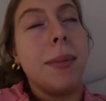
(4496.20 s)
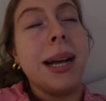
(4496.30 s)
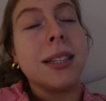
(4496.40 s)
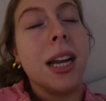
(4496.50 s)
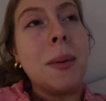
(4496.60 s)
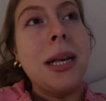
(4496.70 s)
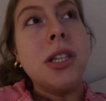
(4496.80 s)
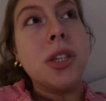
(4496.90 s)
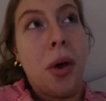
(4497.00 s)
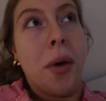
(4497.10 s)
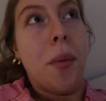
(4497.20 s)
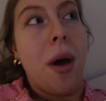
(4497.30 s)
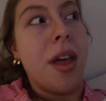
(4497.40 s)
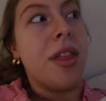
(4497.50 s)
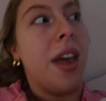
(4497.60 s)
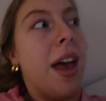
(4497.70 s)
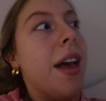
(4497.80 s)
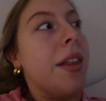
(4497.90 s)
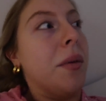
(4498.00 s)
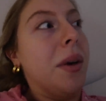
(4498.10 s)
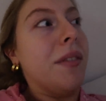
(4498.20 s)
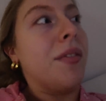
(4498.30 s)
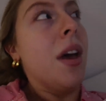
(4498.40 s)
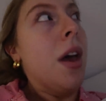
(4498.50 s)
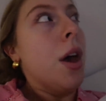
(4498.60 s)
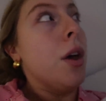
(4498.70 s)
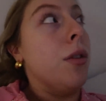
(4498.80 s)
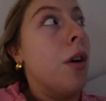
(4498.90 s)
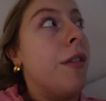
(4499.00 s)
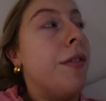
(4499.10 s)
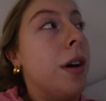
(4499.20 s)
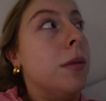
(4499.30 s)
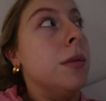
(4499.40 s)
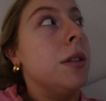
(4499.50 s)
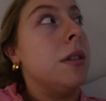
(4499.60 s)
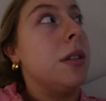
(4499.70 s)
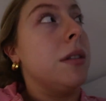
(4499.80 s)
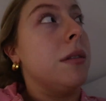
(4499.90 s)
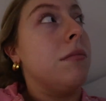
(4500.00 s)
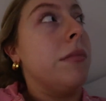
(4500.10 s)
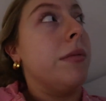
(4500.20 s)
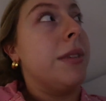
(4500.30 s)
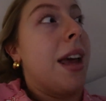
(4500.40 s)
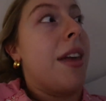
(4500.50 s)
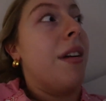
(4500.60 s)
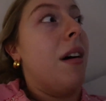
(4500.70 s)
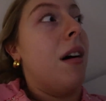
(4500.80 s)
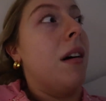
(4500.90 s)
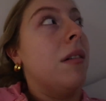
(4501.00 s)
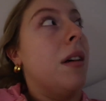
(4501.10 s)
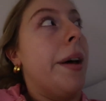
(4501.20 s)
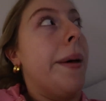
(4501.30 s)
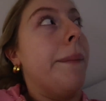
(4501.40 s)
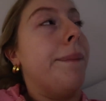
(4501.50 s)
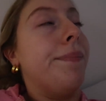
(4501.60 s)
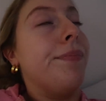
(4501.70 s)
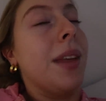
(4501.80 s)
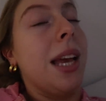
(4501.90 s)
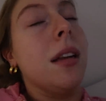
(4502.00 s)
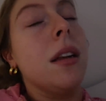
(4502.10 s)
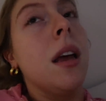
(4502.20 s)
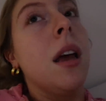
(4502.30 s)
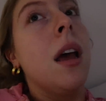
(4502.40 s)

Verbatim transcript: it's gonna be so worth it that we've not filmed t together um, in